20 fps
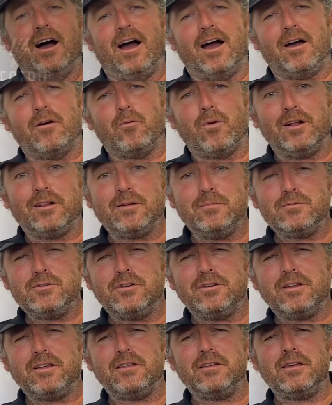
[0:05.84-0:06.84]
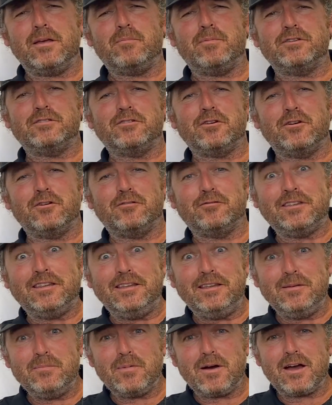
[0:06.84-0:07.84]
Hi, welcome to another episode of
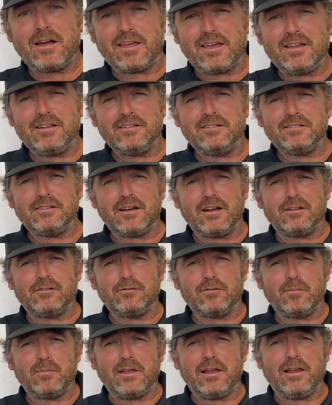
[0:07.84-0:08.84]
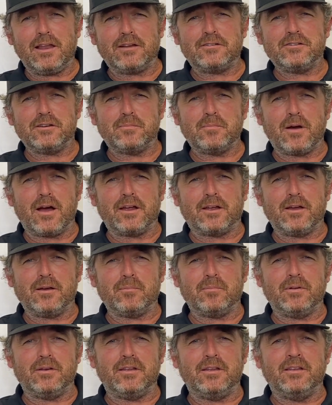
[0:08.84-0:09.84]
e-bike insights from the Electric Bike
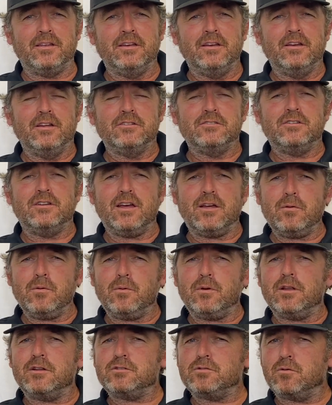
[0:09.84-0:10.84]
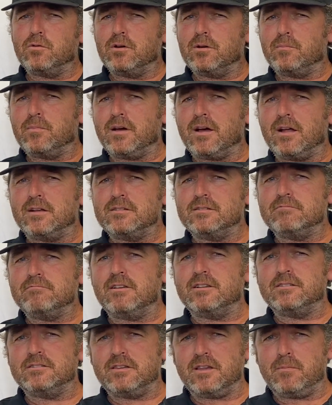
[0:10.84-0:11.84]
Company. Today we want to talk about
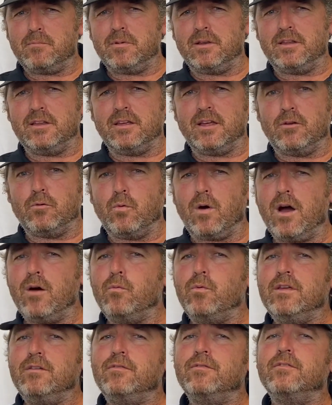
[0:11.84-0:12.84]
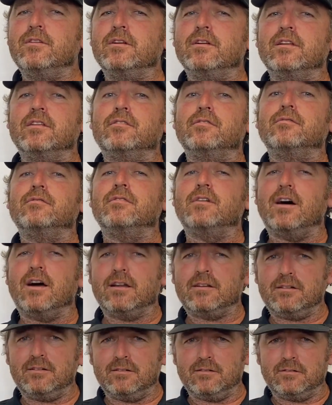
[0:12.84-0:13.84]
assembly and why we feel it's
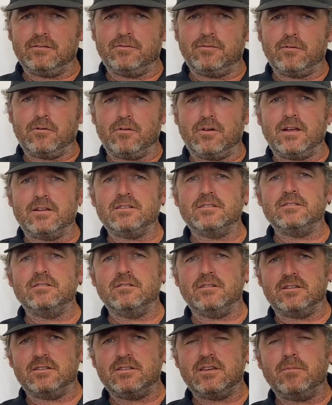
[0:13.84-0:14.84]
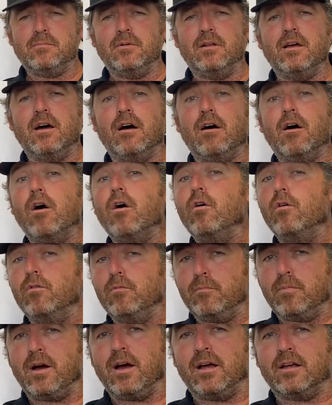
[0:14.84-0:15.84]
vital for us to assemble our
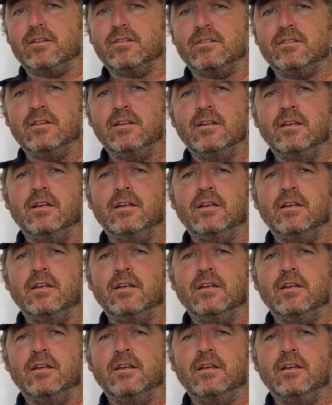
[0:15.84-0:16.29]
own bikes.